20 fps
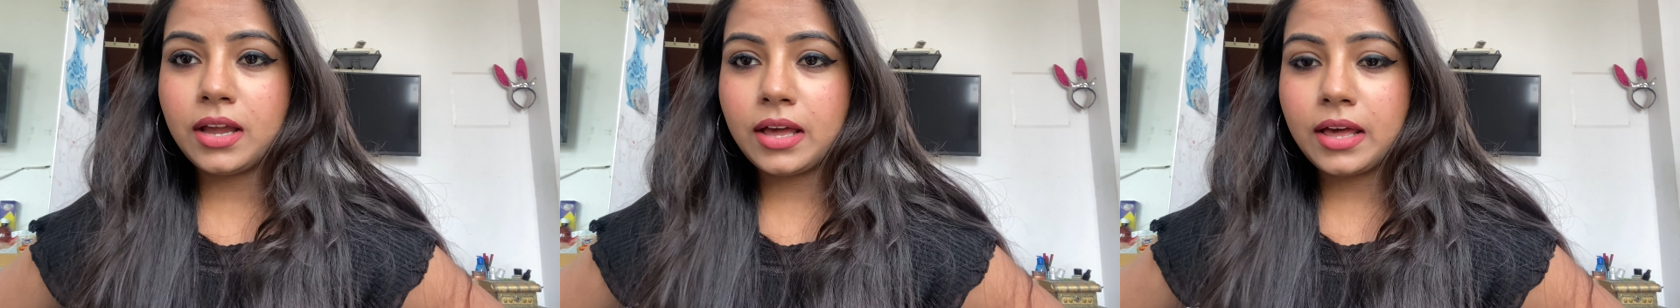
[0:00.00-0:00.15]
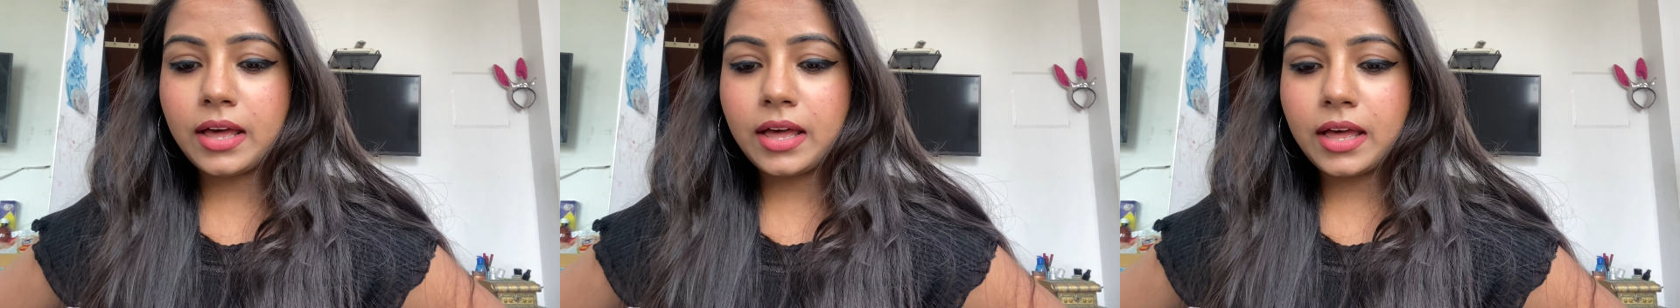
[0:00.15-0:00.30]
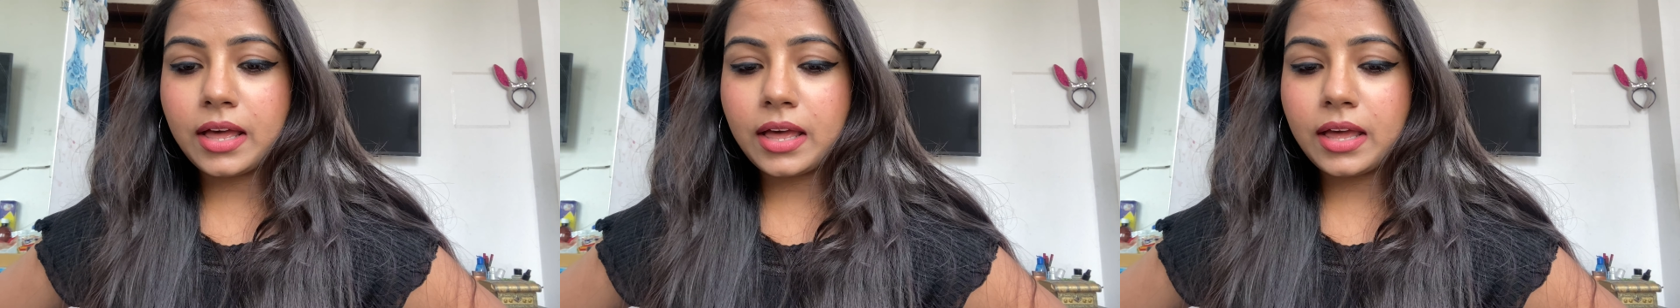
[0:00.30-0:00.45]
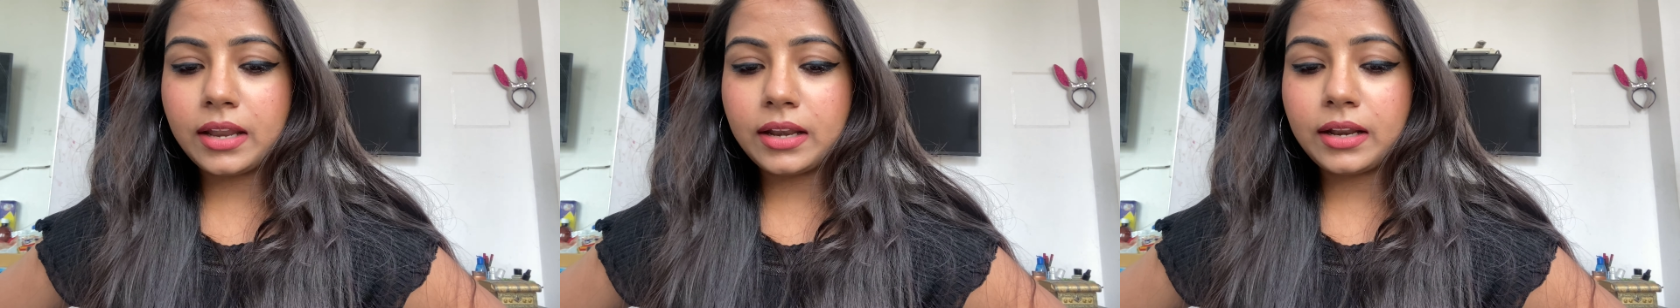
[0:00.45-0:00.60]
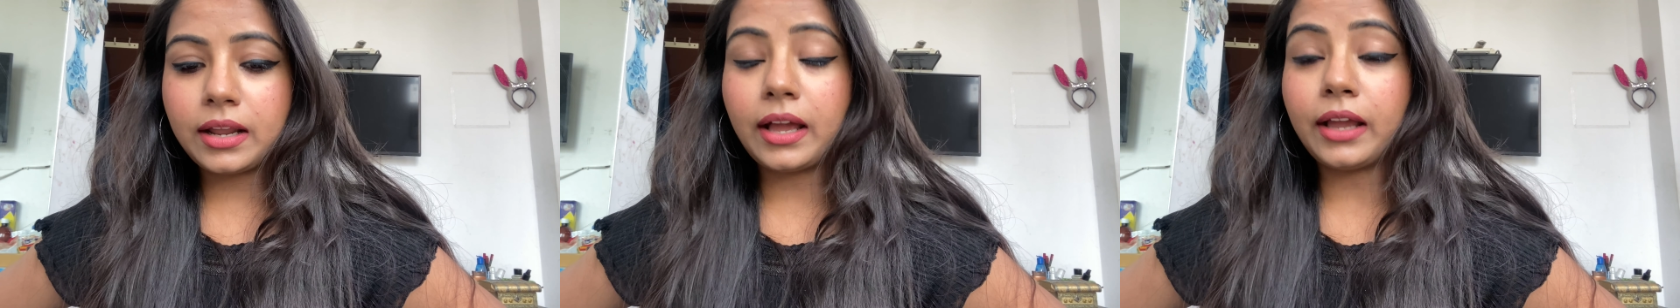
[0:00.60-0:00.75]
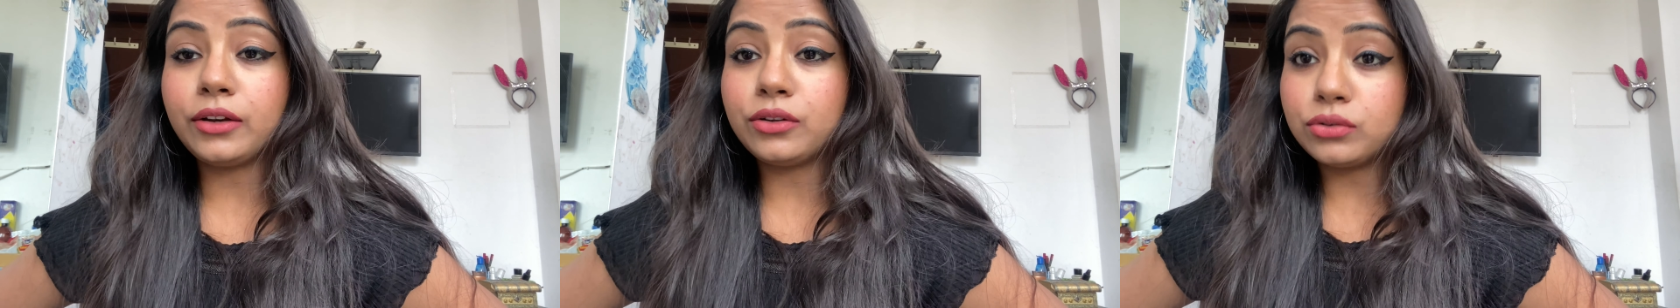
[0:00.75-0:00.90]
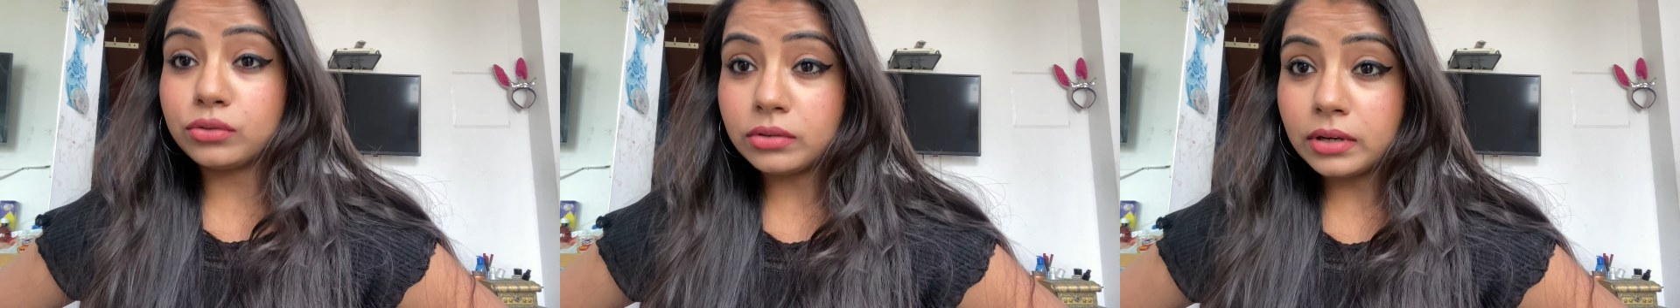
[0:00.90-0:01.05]
And I
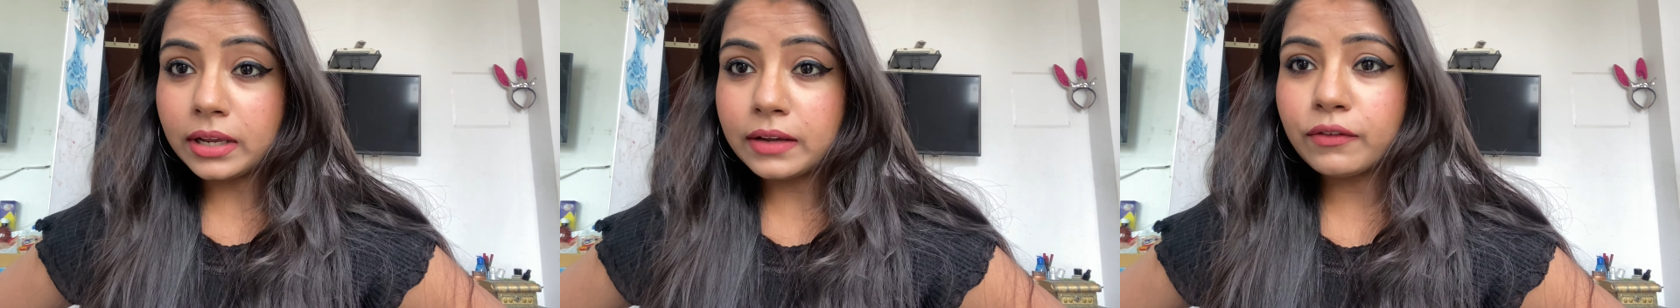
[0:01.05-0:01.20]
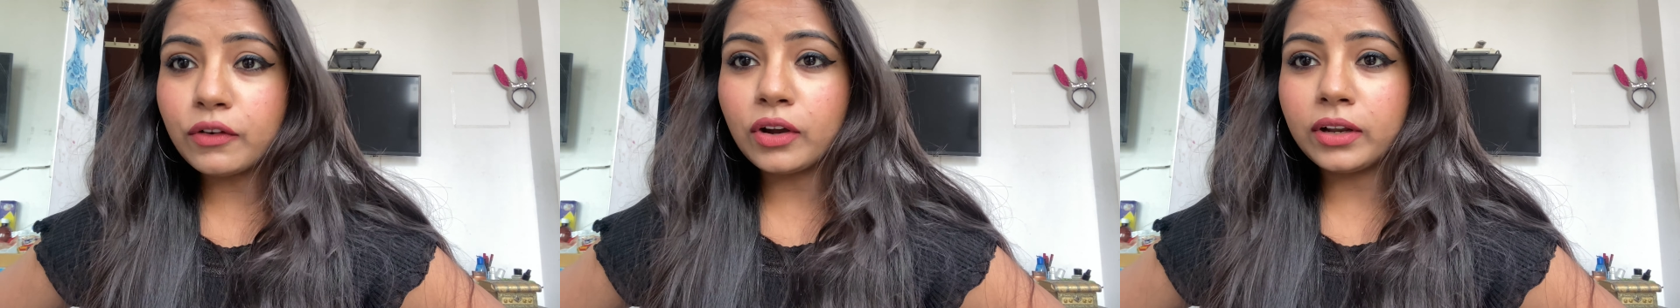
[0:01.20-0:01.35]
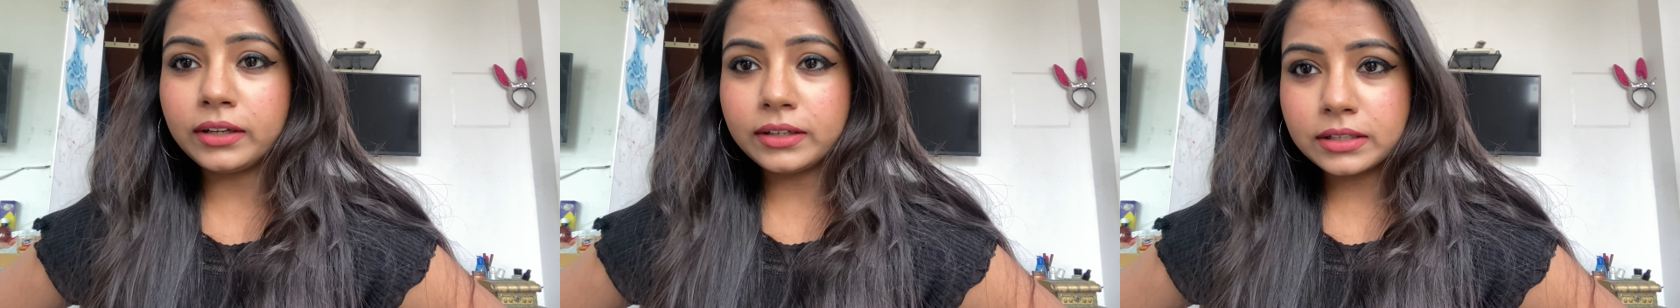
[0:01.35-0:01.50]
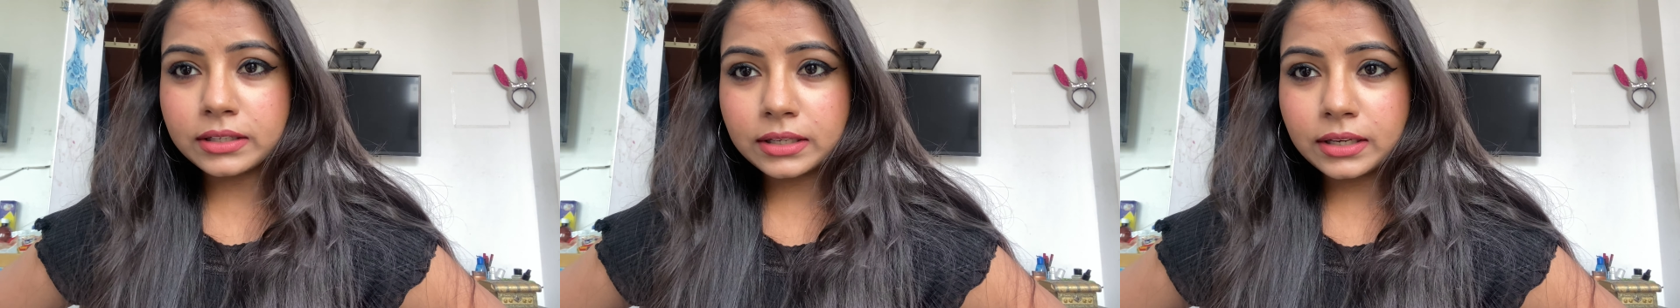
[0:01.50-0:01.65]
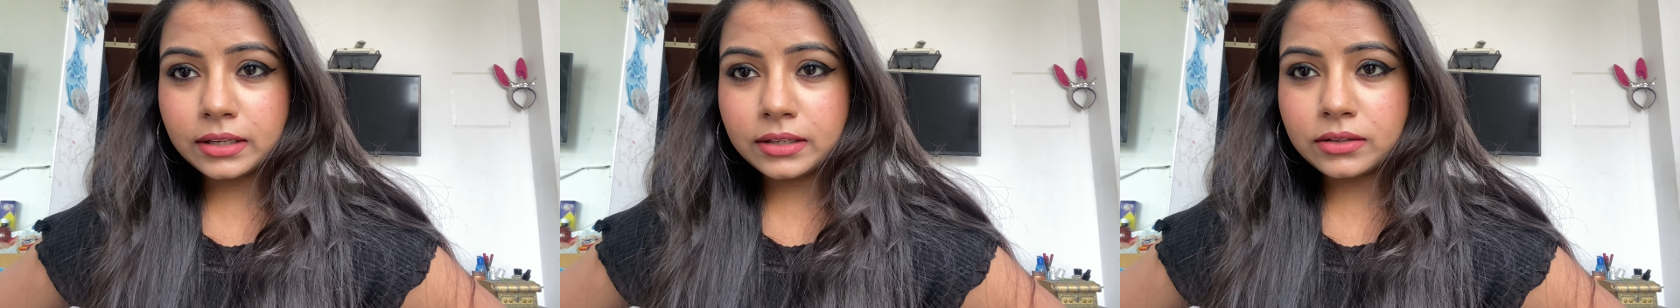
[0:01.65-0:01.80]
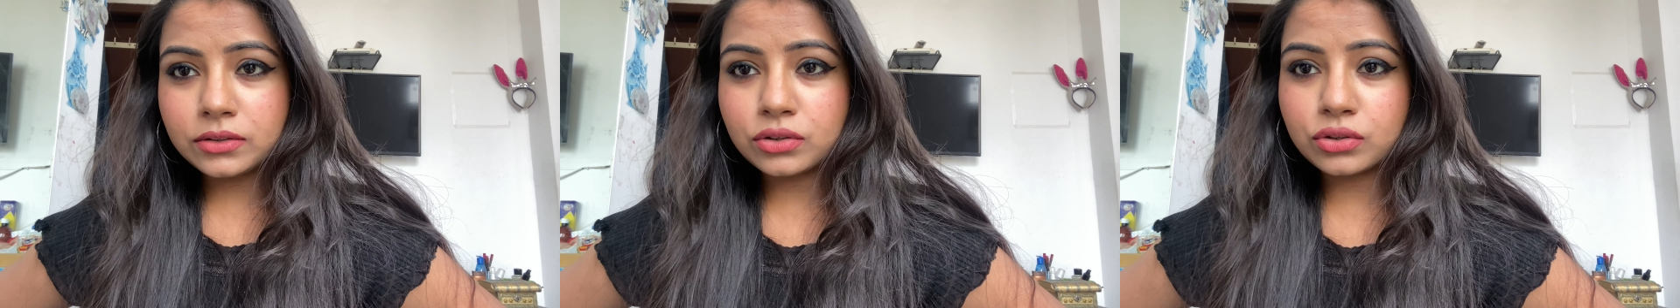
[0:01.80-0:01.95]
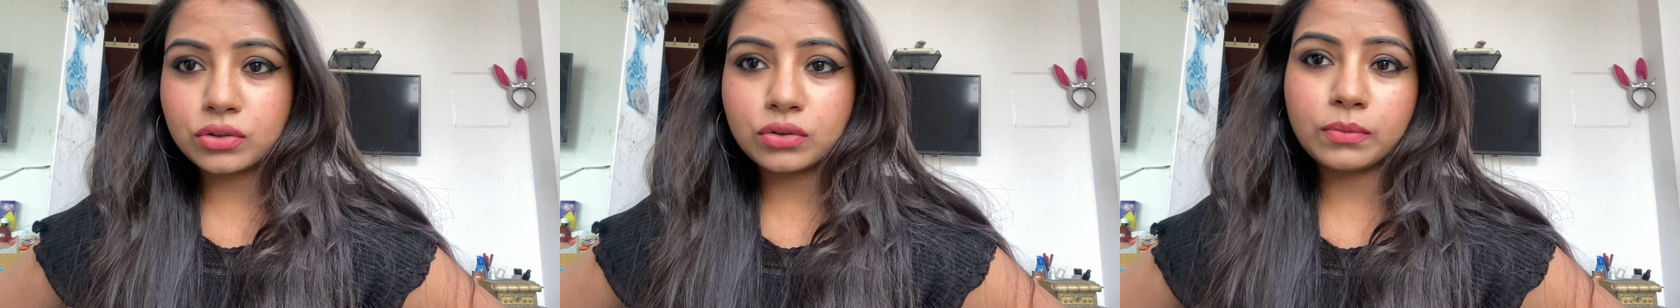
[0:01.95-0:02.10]
do have oily skin,
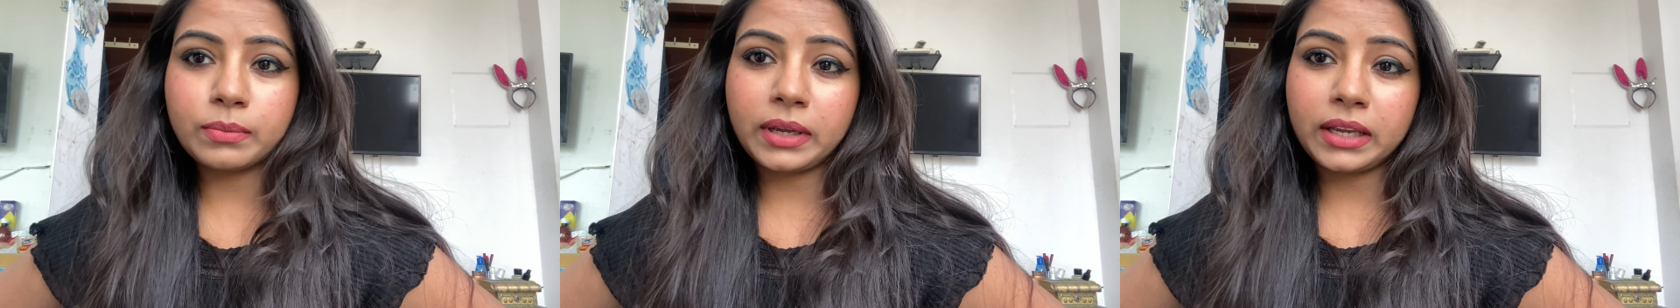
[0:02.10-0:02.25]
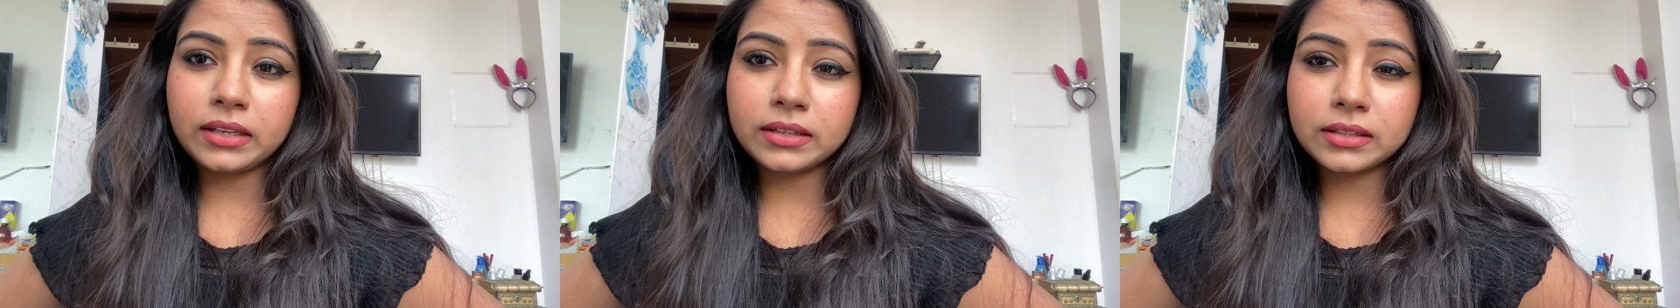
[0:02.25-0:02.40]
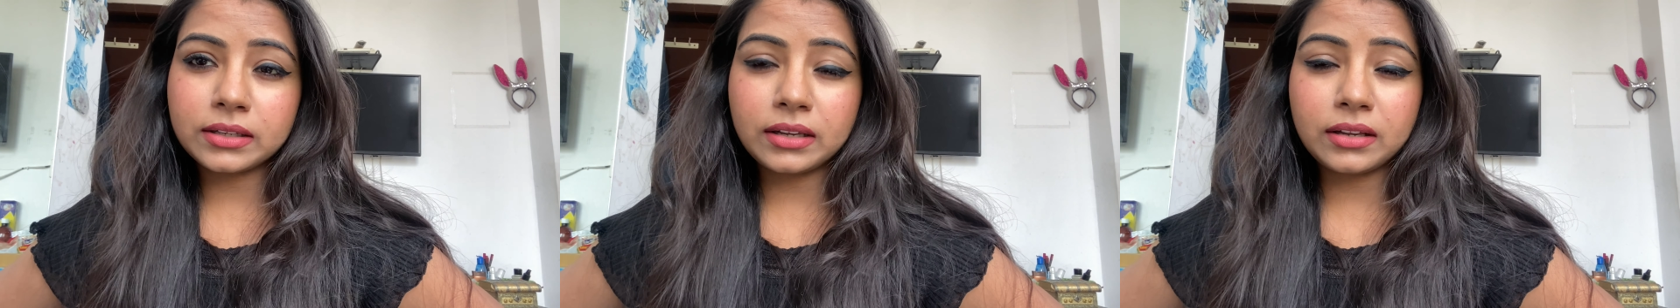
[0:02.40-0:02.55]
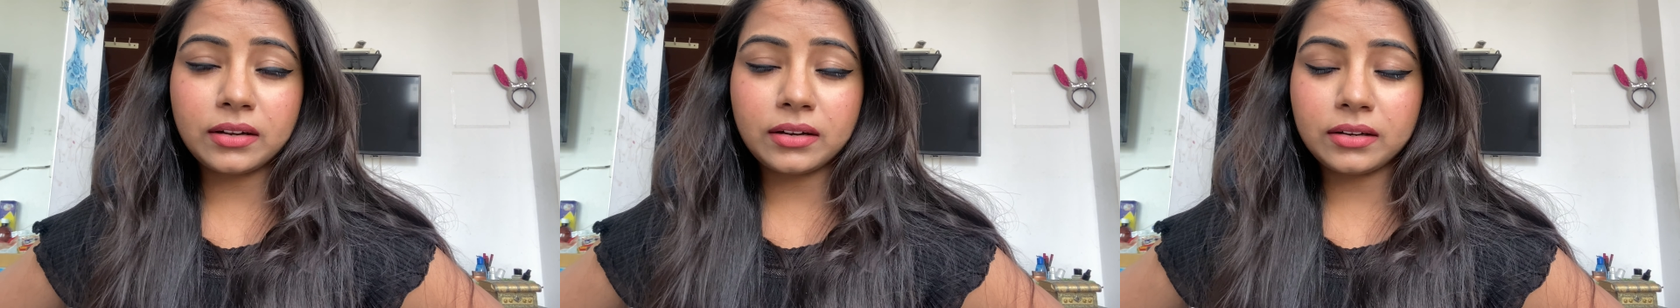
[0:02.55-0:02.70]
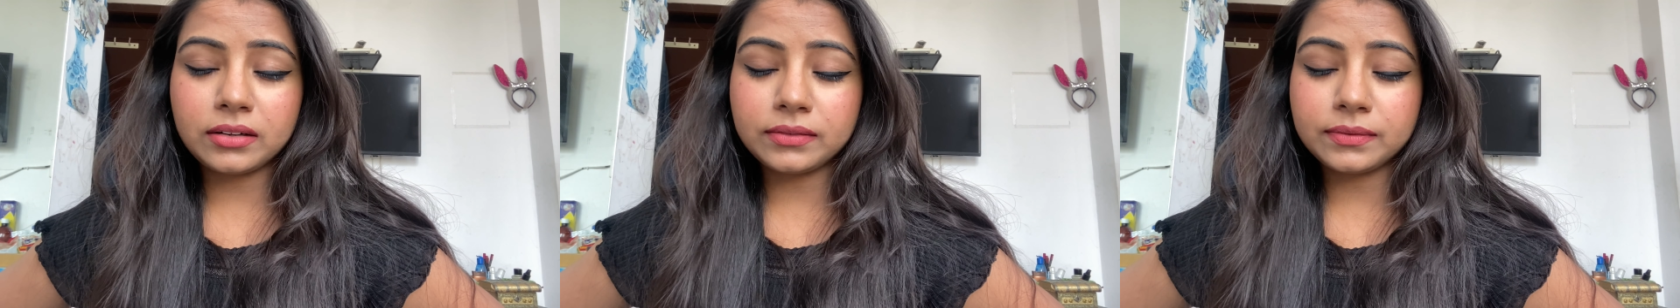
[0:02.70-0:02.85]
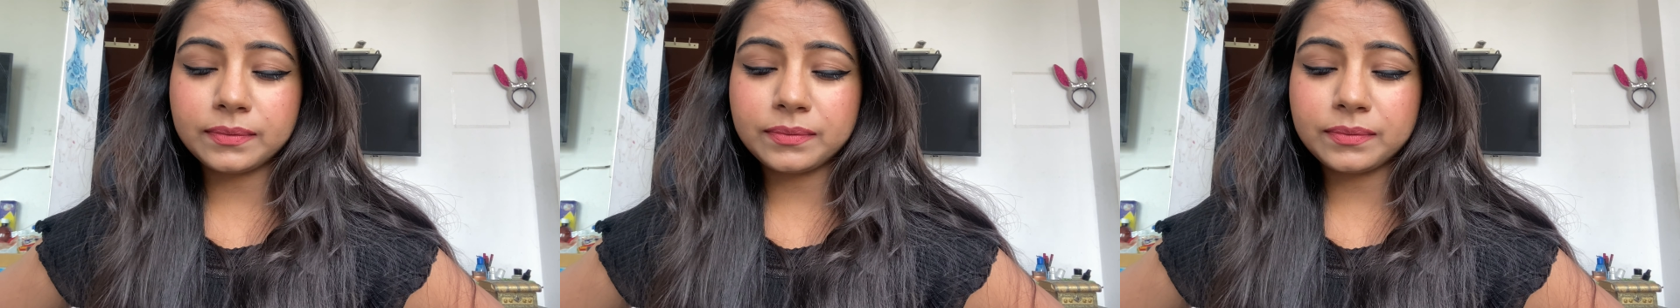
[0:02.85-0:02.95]
so my skin